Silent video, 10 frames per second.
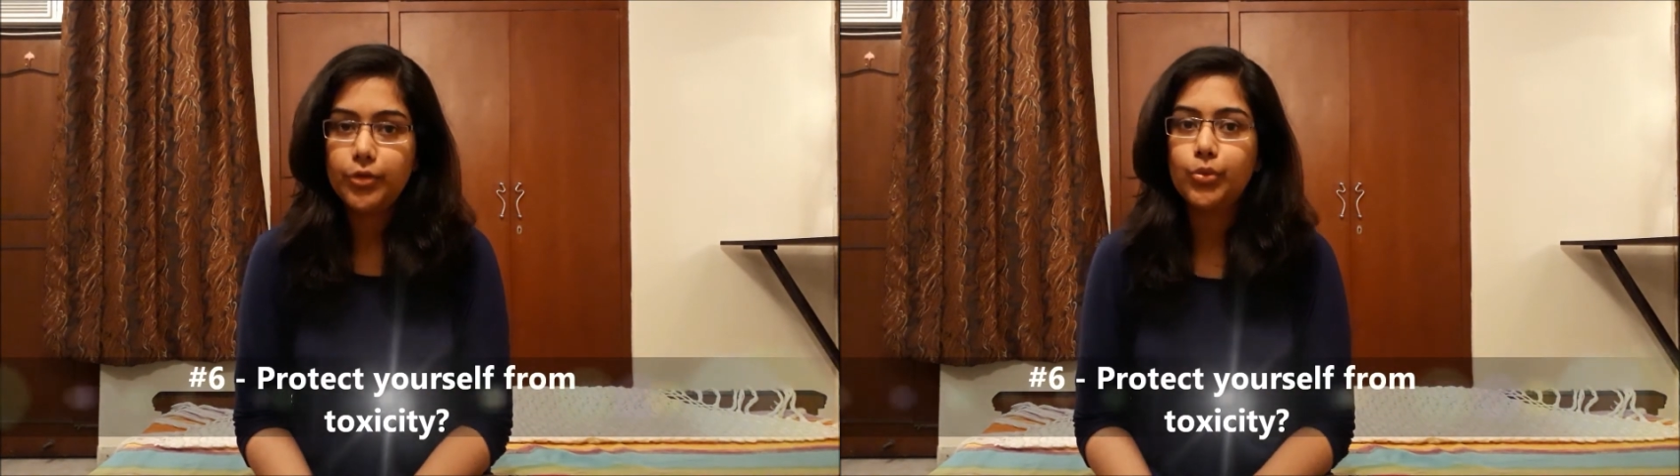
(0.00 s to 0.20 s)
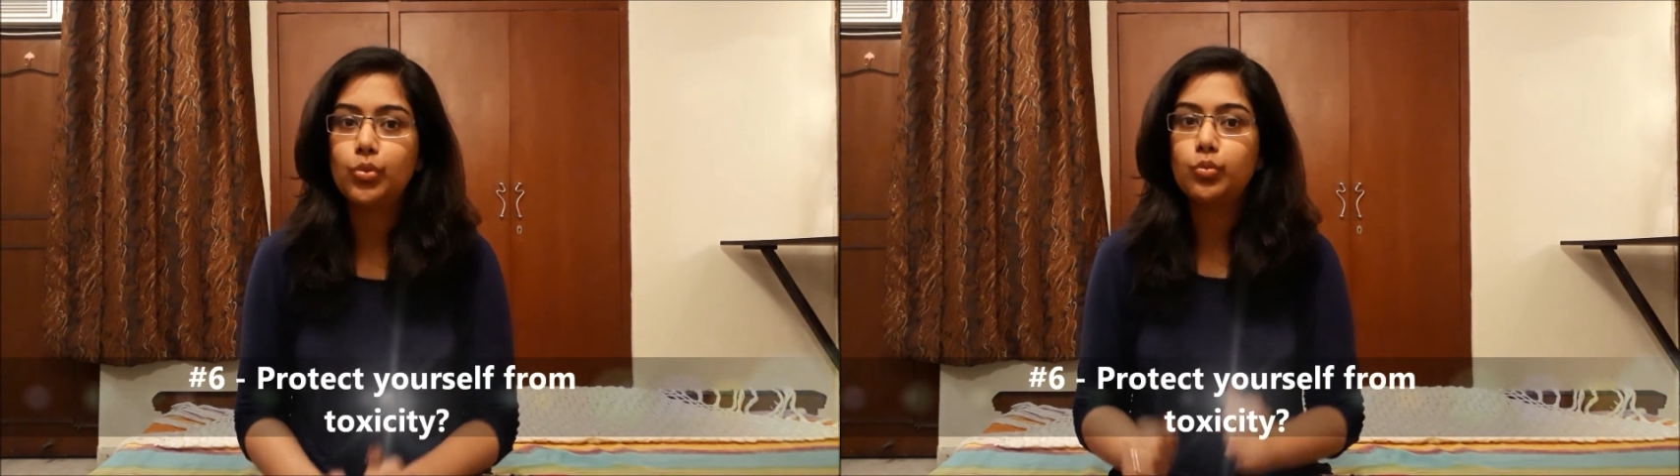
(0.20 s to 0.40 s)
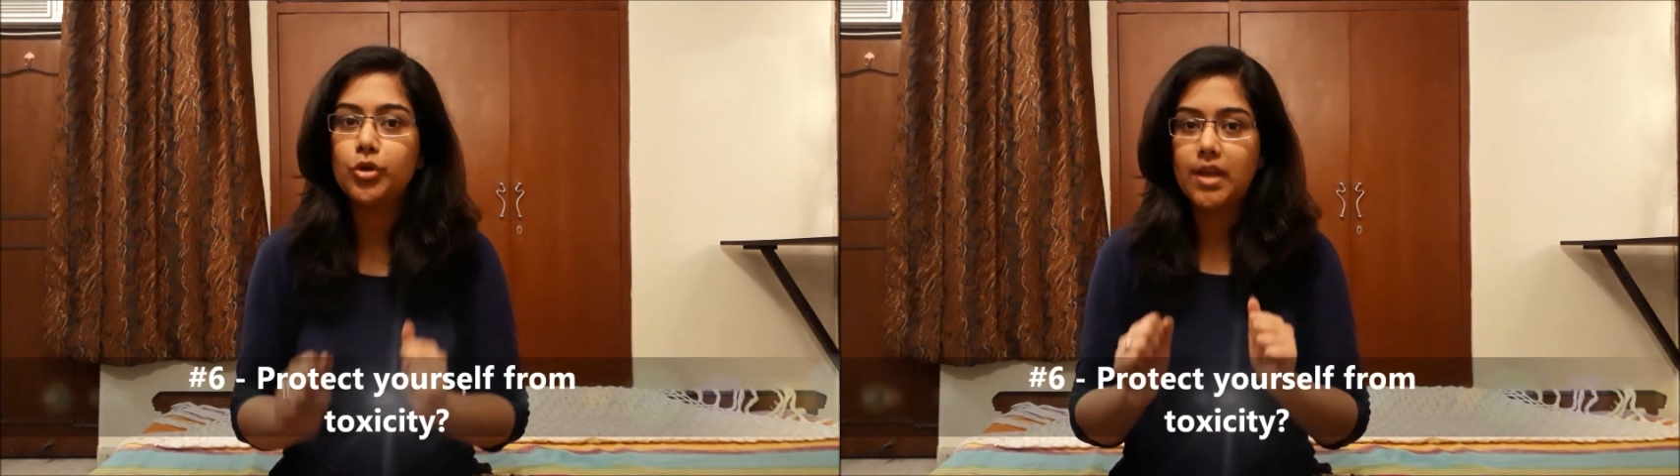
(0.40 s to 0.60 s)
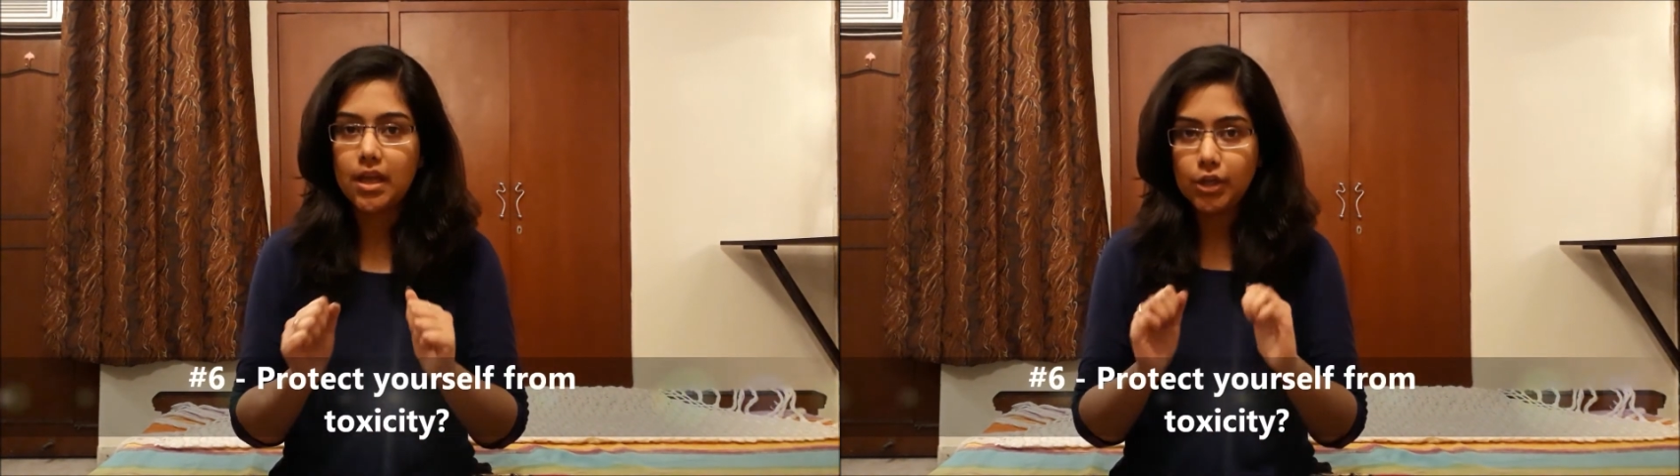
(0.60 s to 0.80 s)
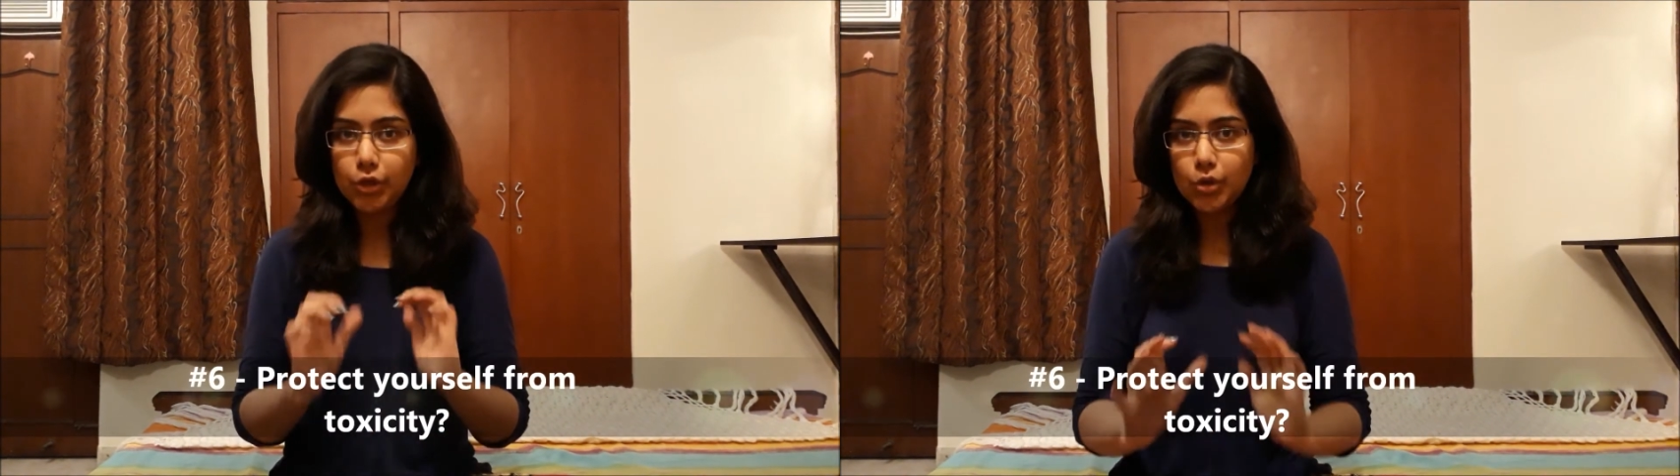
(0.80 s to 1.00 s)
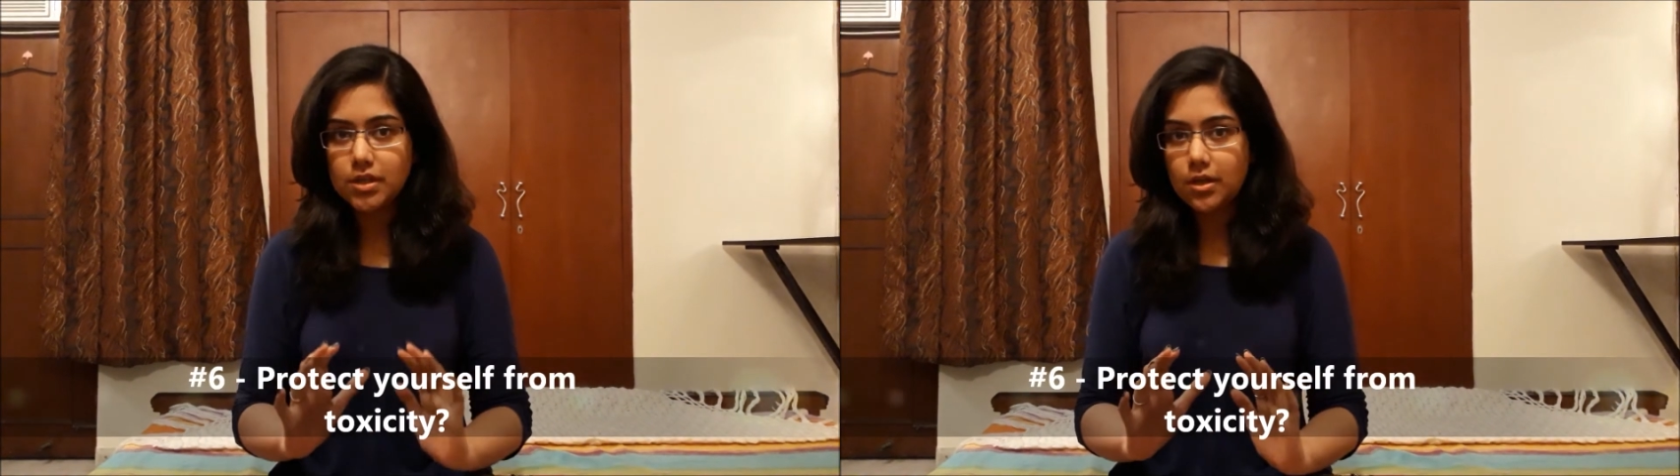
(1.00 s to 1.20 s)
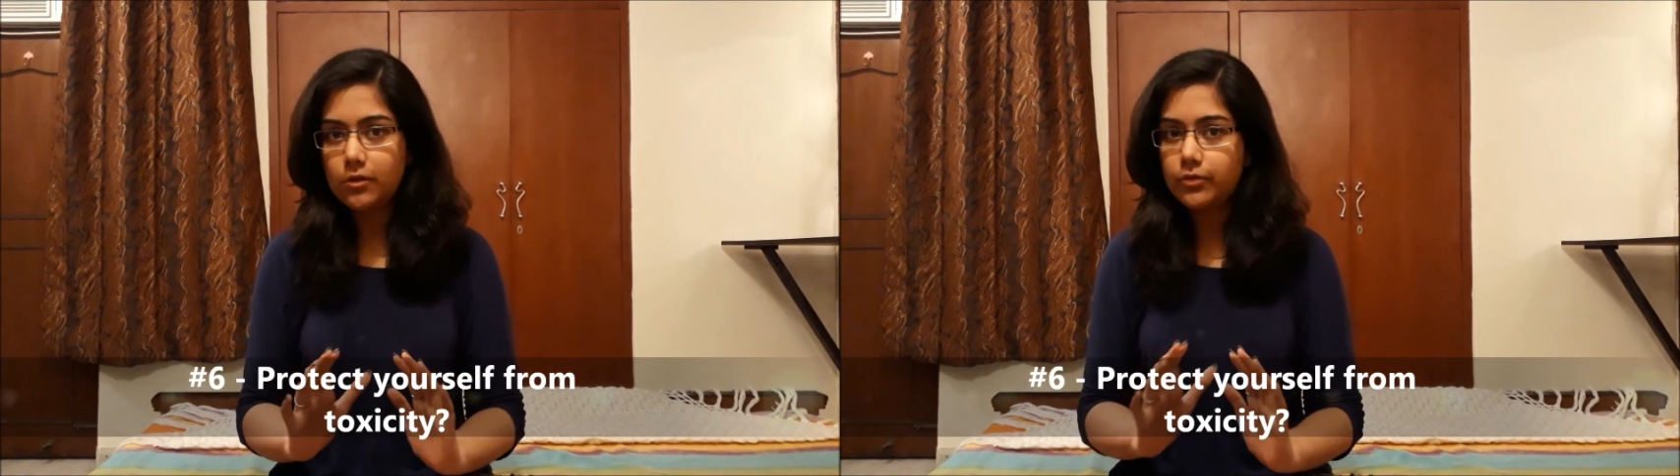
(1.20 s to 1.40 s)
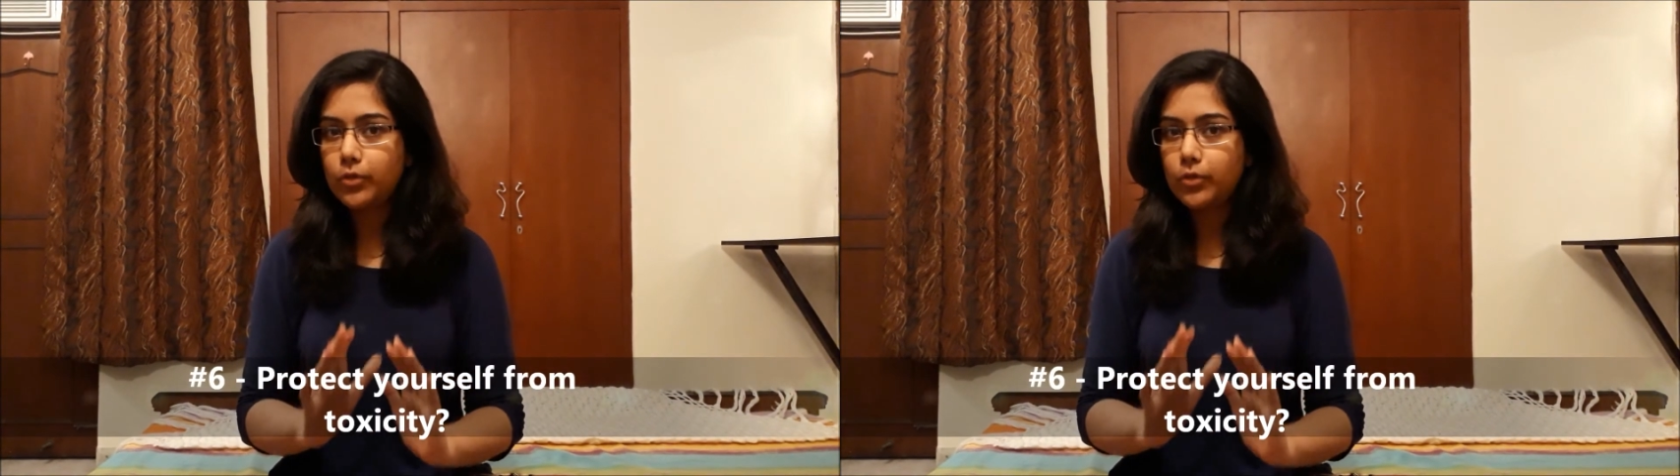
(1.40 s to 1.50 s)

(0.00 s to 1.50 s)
to protect yourself